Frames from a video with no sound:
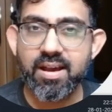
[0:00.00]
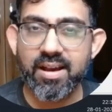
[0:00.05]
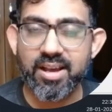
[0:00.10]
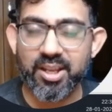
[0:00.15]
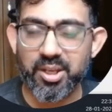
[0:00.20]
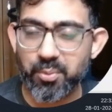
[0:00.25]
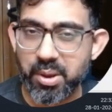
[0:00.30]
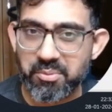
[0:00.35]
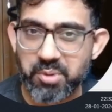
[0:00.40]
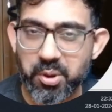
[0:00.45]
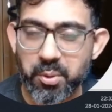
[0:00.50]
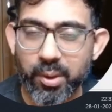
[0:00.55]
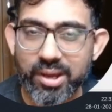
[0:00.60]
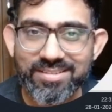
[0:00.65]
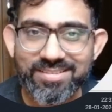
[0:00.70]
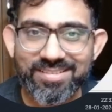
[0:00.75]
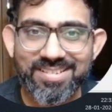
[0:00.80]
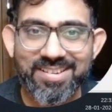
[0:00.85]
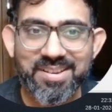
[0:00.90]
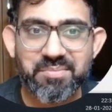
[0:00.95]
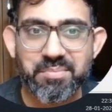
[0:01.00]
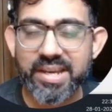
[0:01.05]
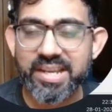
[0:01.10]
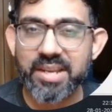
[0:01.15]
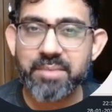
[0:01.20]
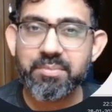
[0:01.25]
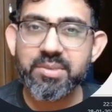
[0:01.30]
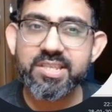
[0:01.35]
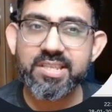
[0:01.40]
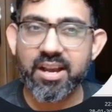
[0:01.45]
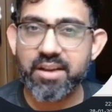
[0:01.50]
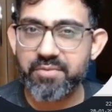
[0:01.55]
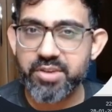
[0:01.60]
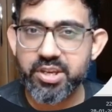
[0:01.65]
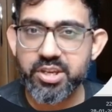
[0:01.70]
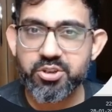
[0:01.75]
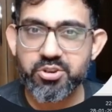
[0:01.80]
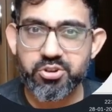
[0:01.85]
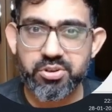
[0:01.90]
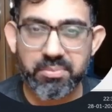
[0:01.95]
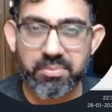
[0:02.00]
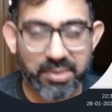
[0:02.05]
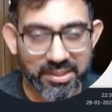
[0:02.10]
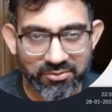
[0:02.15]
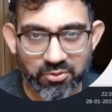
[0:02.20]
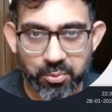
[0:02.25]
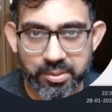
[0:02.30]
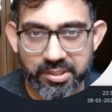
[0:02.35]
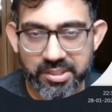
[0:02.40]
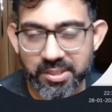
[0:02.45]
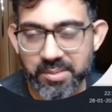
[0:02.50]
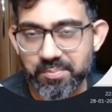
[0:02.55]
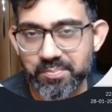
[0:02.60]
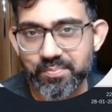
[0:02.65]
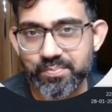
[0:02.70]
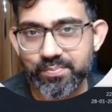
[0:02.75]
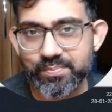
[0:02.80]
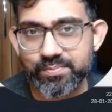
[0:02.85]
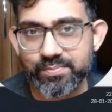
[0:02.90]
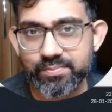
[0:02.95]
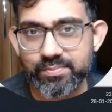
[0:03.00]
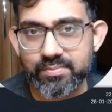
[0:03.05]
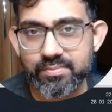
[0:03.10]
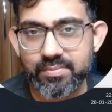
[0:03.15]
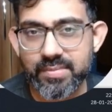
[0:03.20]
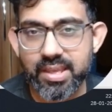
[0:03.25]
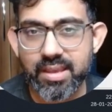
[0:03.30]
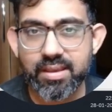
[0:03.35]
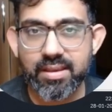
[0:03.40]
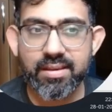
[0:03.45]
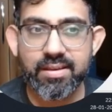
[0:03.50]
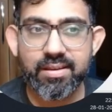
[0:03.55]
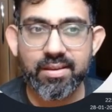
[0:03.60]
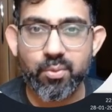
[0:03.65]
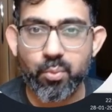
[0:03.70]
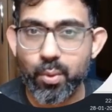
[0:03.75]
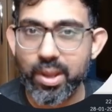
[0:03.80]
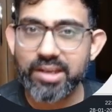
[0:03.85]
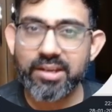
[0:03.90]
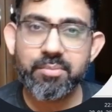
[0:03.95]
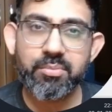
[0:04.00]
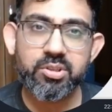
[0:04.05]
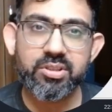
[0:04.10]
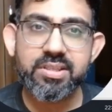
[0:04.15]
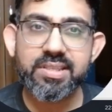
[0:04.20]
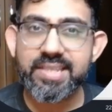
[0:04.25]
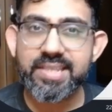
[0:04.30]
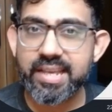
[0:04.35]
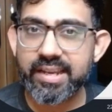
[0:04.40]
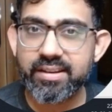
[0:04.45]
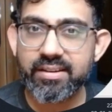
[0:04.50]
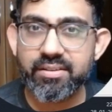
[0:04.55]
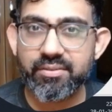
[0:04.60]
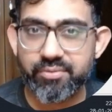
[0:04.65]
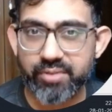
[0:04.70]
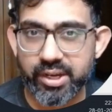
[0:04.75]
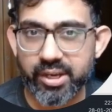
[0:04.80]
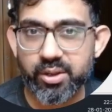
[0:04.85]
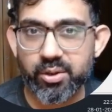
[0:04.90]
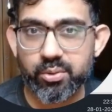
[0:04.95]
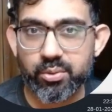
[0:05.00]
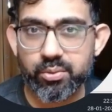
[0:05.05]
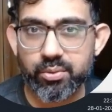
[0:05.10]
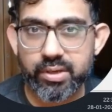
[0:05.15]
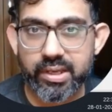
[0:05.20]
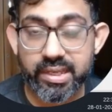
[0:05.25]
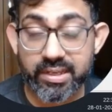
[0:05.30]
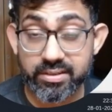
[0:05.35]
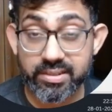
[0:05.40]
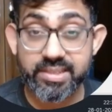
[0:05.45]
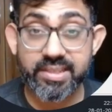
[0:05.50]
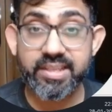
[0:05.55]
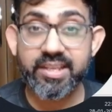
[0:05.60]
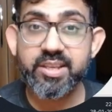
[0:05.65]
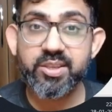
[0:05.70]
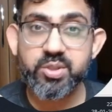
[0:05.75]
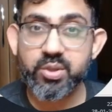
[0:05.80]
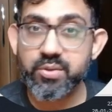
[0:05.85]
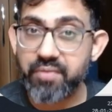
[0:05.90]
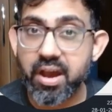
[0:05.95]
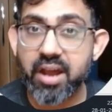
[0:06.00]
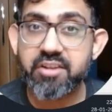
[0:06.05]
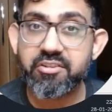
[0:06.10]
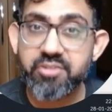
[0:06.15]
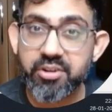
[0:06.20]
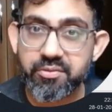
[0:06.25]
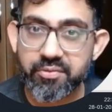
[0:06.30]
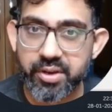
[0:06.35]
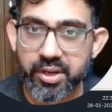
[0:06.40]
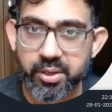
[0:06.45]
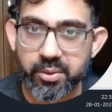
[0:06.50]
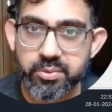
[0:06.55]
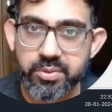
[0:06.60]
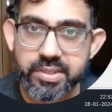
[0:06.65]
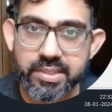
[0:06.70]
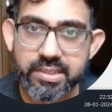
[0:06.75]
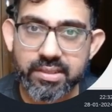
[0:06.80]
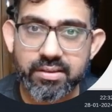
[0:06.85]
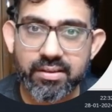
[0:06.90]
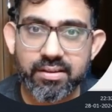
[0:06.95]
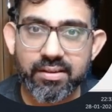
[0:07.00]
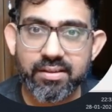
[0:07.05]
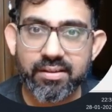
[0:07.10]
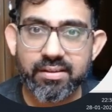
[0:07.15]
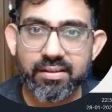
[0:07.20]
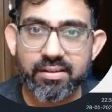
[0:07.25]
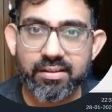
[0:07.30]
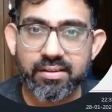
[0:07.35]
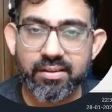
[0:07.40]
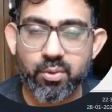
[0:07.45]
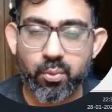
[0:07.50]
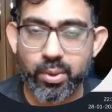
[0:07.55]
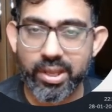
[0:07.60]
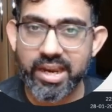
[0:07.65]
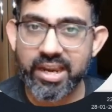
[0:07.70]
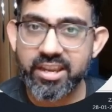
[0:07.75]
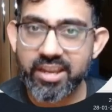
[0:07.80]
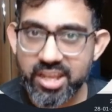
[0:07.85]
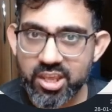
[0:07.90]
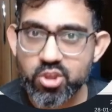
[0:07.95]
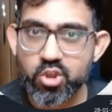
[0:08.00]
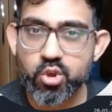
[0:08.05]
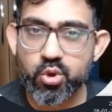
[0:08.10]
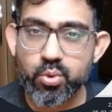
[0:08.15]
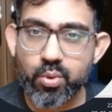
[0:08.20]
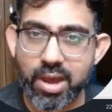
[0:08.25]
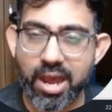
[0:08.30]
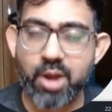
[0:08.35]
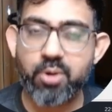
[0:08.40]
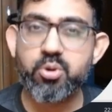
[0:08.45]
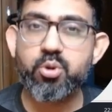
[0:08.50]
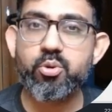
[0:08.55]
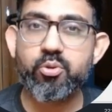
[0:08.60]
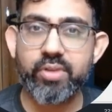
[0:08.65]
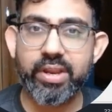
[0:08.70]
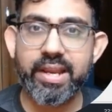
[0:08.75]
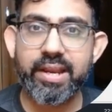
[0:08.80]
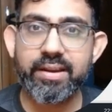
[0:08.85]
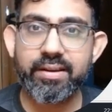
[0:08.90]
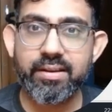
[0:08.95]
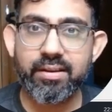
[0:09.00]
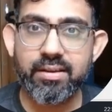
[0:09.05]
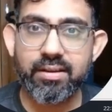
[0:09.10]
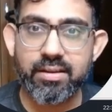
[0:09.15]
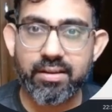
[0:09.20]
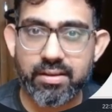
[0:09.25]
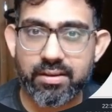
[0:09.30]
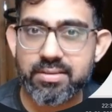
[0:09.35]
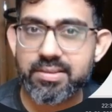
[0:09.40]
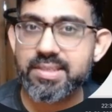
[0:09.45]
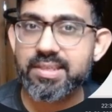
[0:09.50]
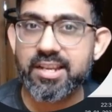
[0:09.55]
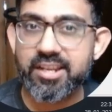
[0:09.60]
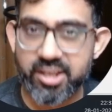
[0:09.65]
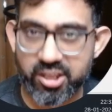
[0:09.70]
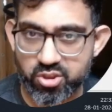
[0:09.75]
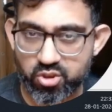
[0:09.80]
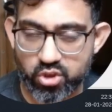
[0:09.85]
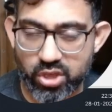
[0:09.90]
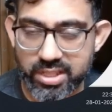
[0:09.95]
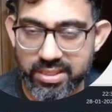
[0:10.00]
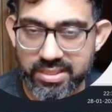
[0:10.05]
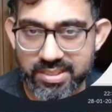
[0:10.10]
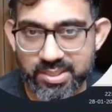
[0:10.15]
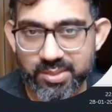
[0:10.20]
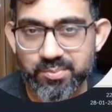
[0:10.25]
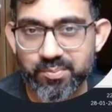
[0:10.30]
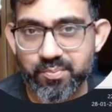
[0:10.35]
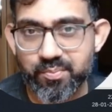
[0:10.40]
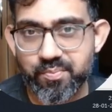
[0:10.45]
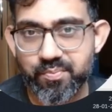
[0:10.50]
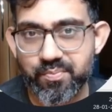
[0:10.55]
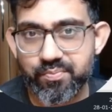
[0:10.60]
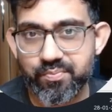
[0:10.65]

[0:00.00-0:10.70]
Hello everyone, my name is Havish Madhvapati. Welcome to the second video in a series of 100 videos where I teach you how to create consulting charts.